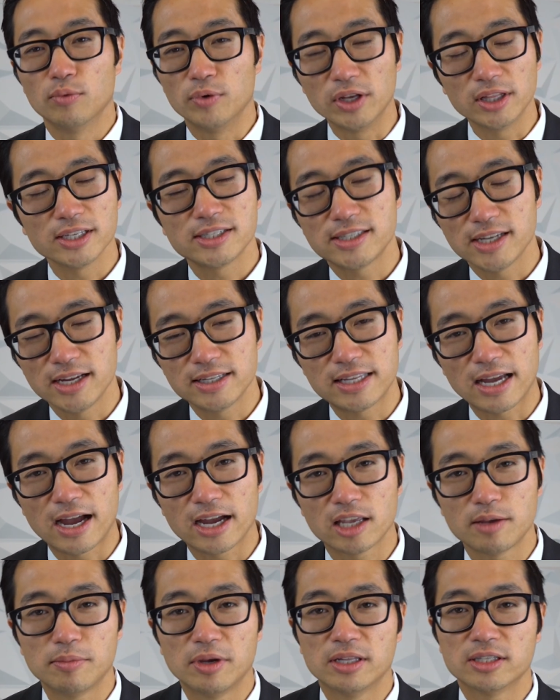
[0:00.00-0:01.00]
real estate
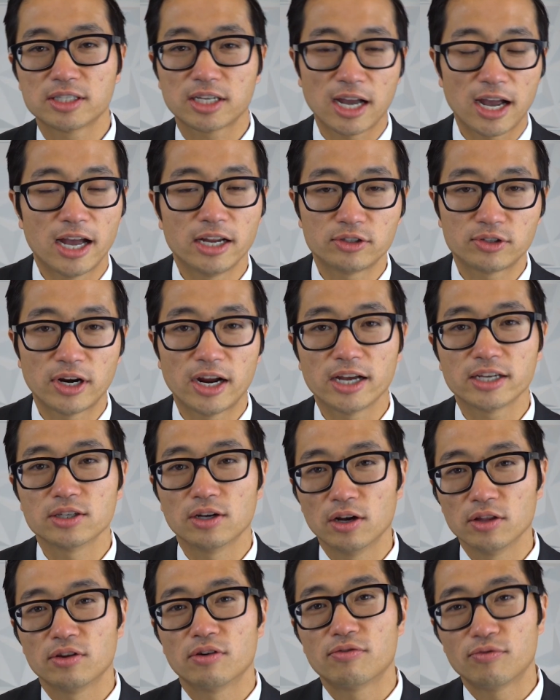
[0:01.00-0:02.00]
documents, contracts,
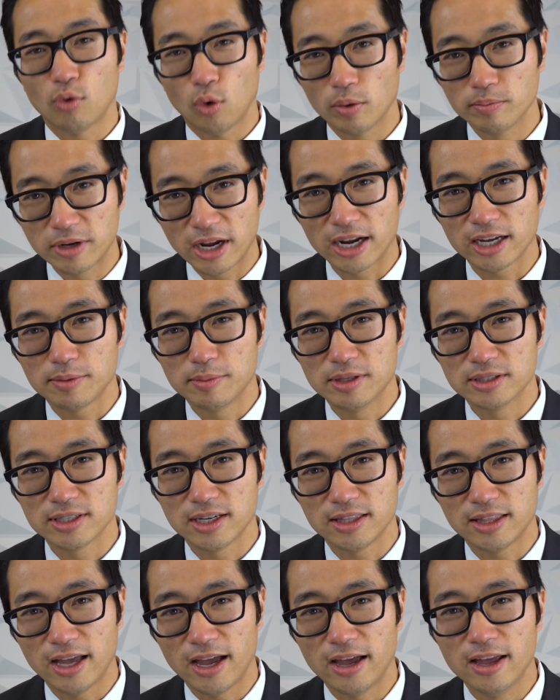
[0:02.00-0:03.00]
other form documents
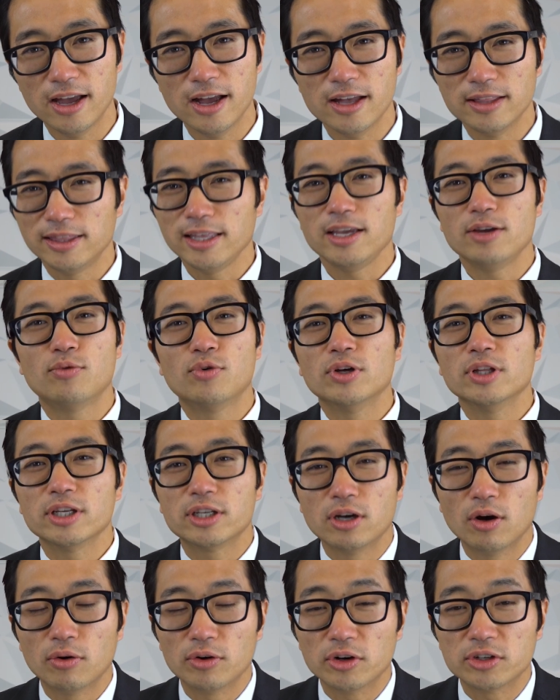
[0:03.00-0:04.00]
like that, they really
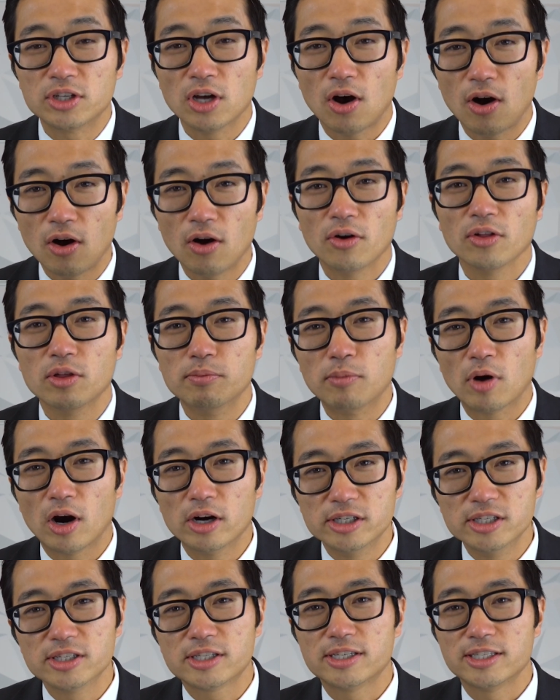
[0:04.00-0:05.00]
go to all the
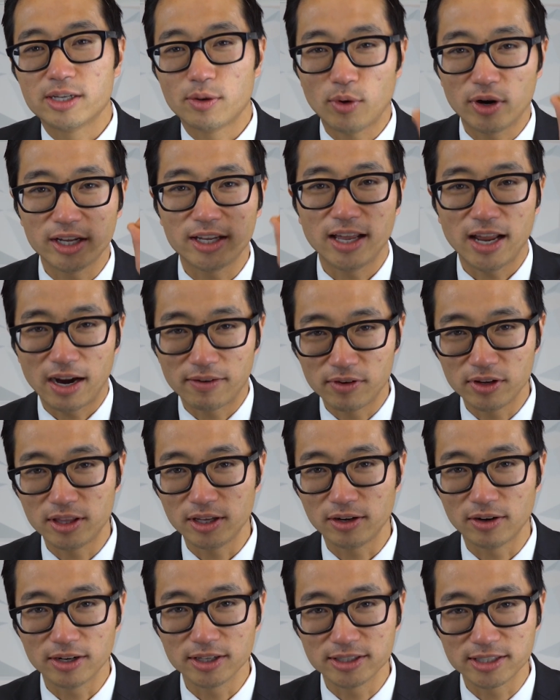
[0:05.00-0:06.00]
margins because they want to get
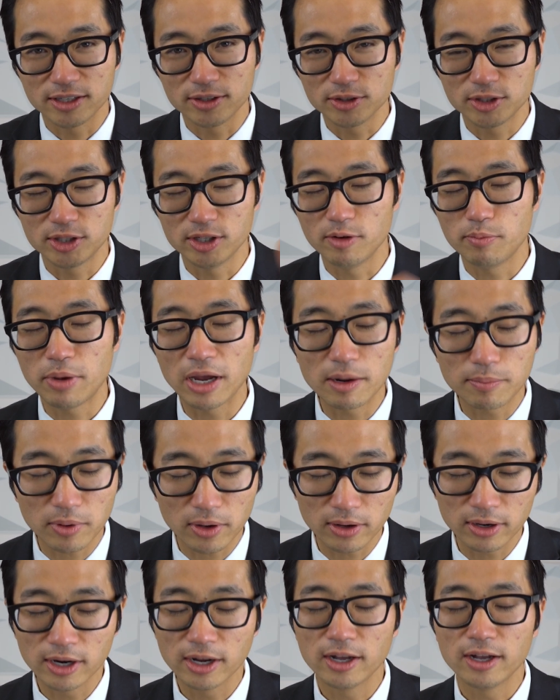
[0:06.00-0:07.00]
everything on a single sheet of
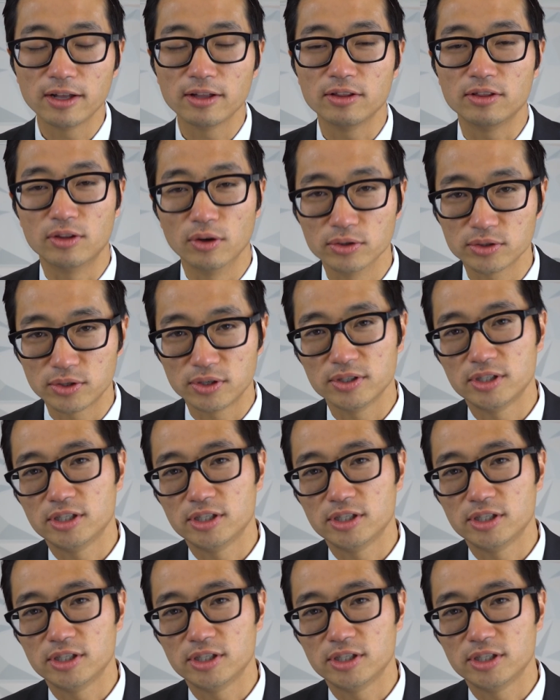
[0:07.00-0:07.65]
paper. Those are